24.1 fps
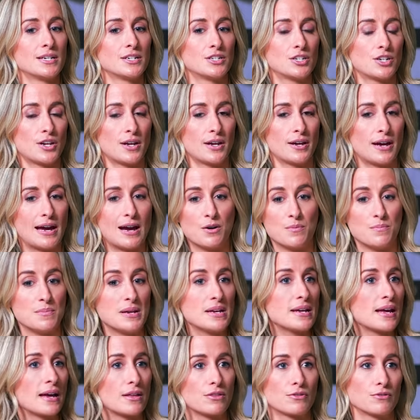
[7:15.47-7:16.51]
to help
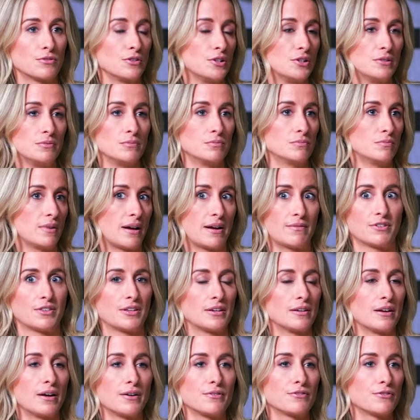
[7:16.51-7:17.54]
me get through
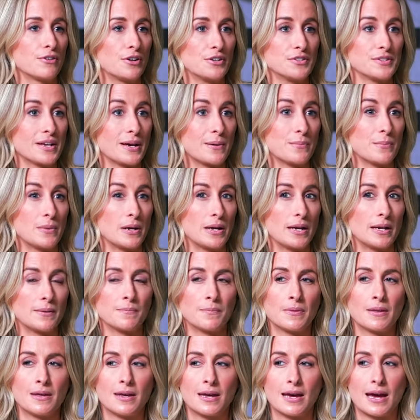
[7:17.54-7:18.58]
everything life throws at me
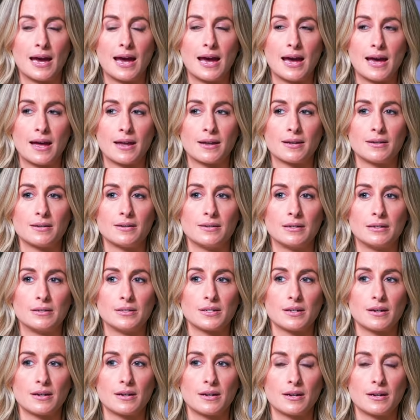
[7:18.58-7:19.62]
and